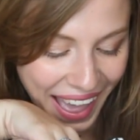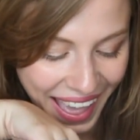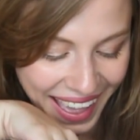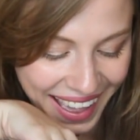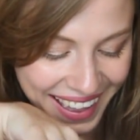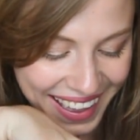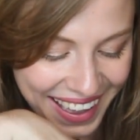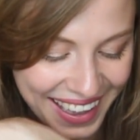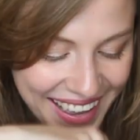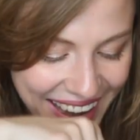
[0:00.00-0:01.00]

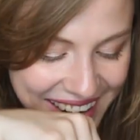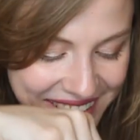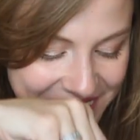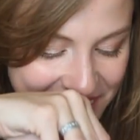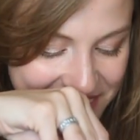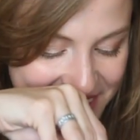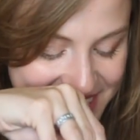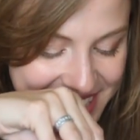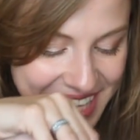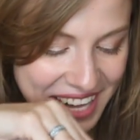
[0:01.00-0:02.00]
Ah! I don't know if
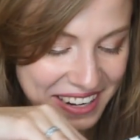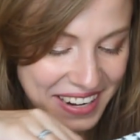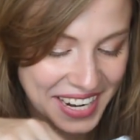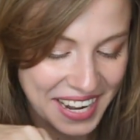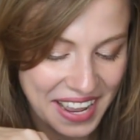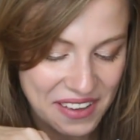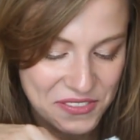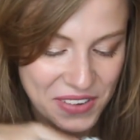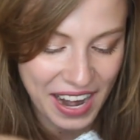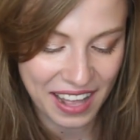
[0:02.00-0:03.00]
there's a letter in
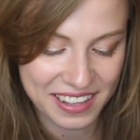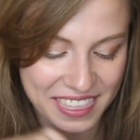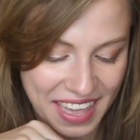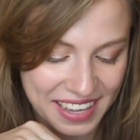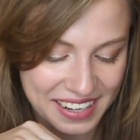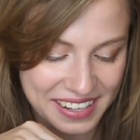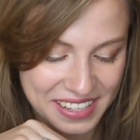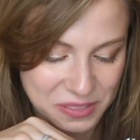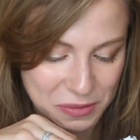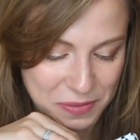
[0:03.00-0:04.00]
it, but I'll thank her
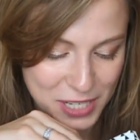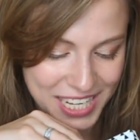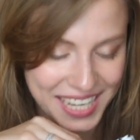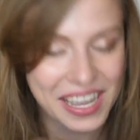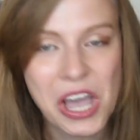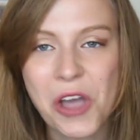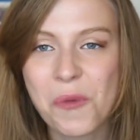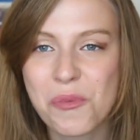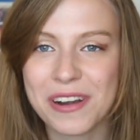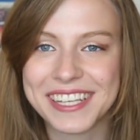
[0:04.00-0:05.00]
because we're pretty
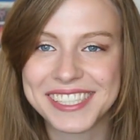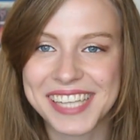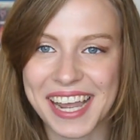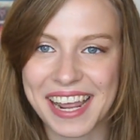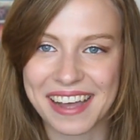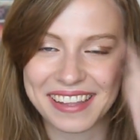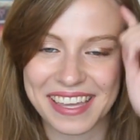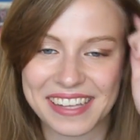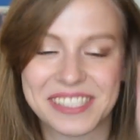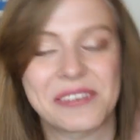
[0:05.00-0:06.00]
tight on
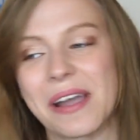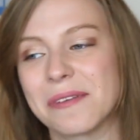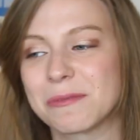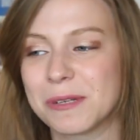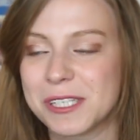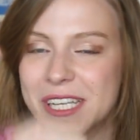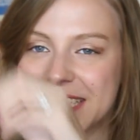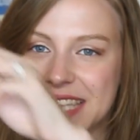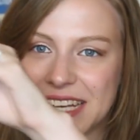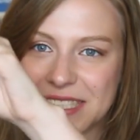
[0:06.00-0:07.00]
the interwebs, but
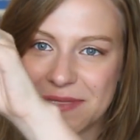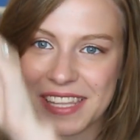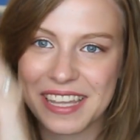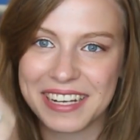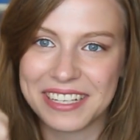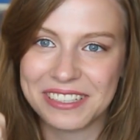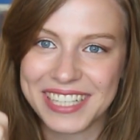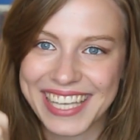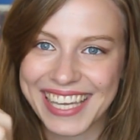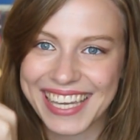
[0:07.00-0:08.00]
she sent me the
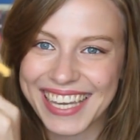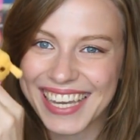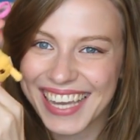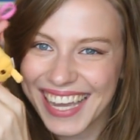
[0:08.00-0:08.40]
cookie.